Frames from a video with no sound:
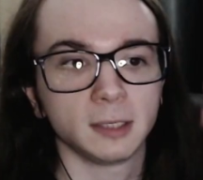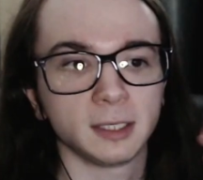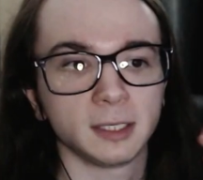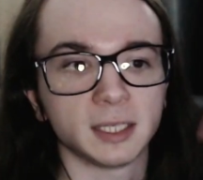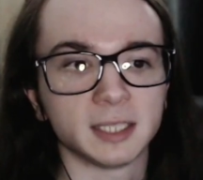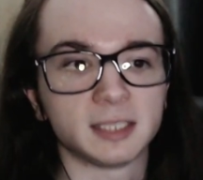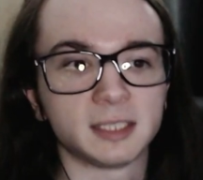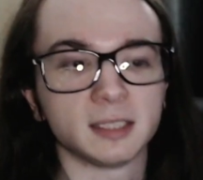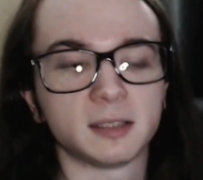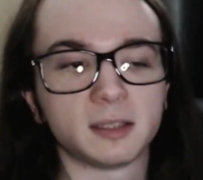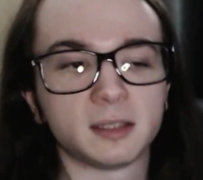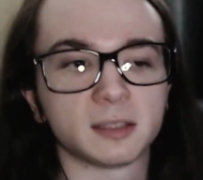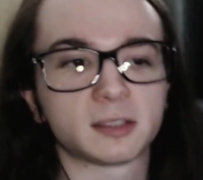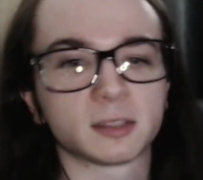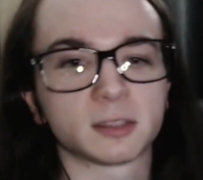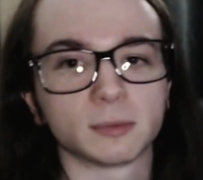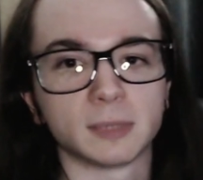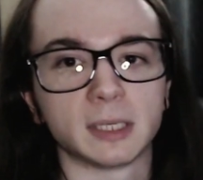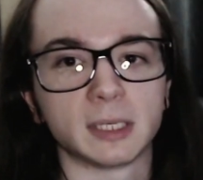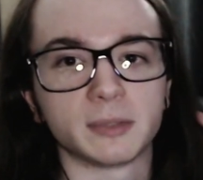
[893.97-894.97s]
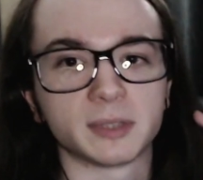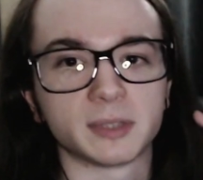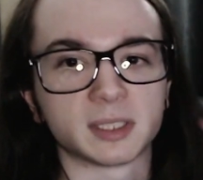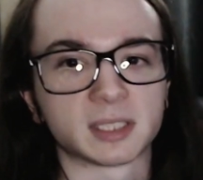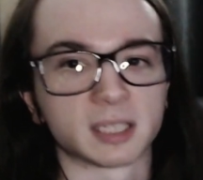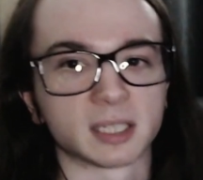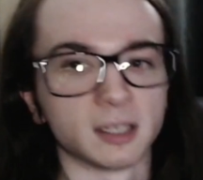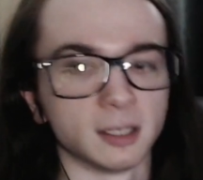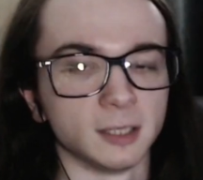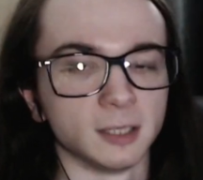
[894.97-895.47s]
And I did this around the
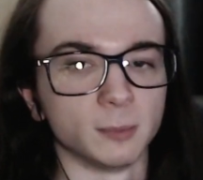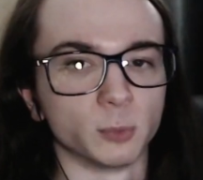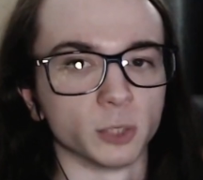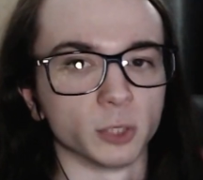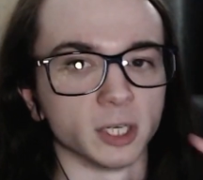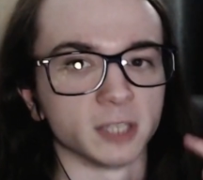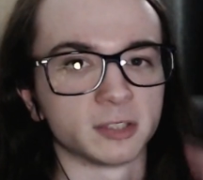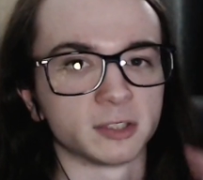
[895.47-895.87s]
time where I